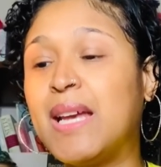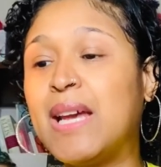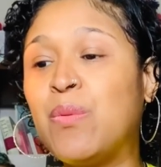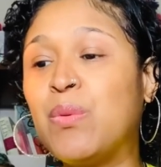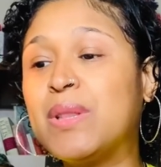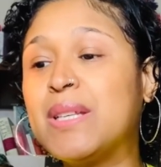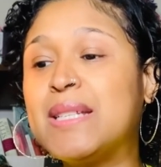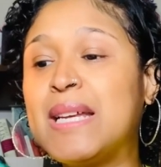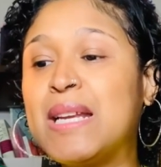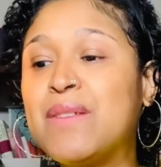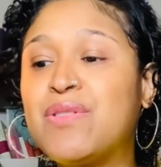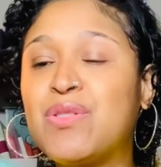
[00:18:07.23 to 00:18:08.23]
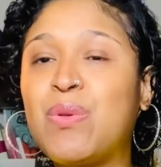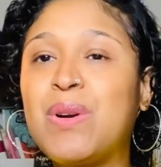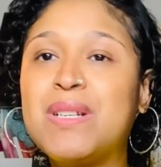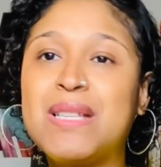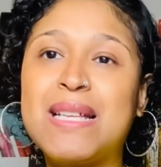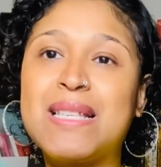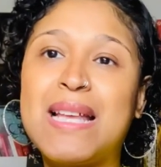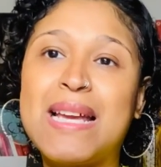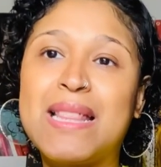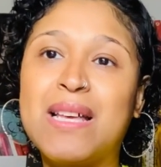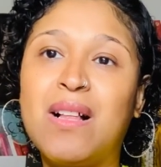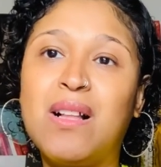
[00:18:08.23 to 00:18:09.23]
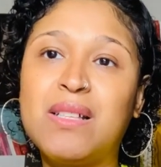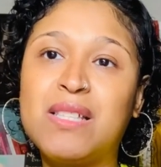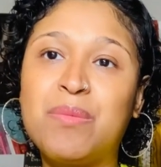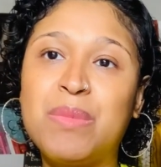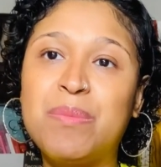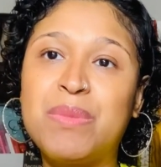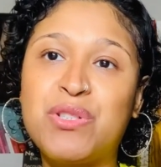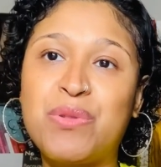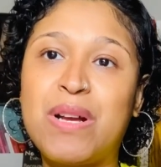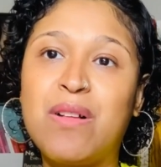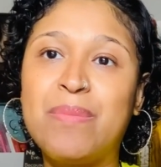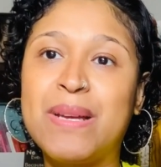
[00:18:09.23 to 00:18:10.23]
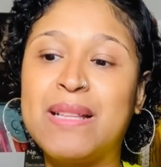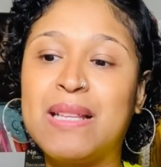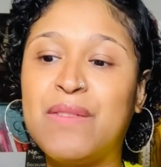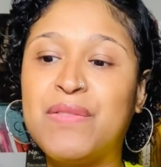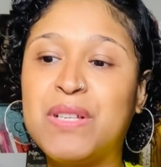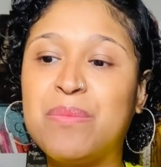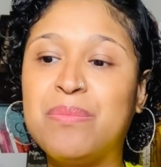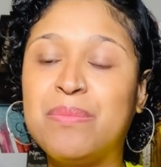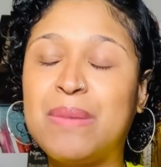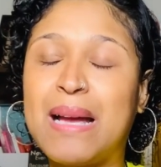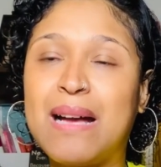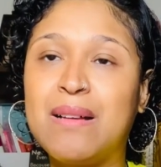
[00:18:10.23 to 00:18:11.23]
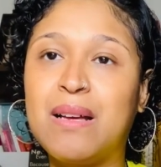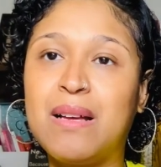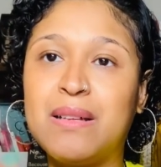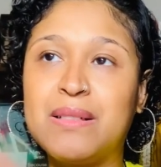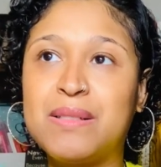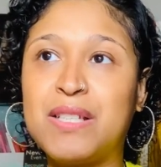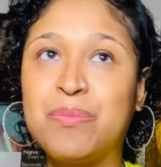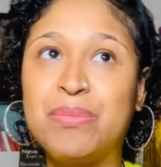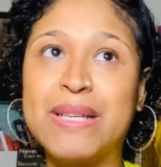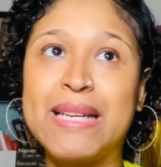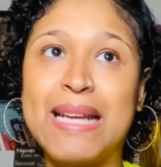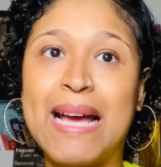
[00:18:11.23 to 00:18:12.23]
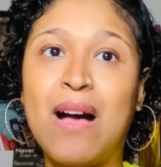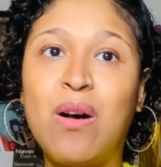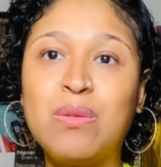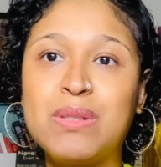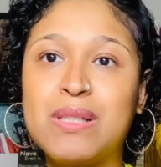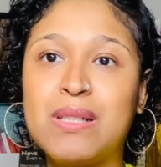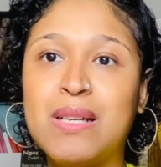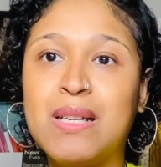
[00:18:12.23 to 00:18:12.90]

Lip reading: And with the Ten of Swords, that's like the ultimate betrayal, being left to bleed out.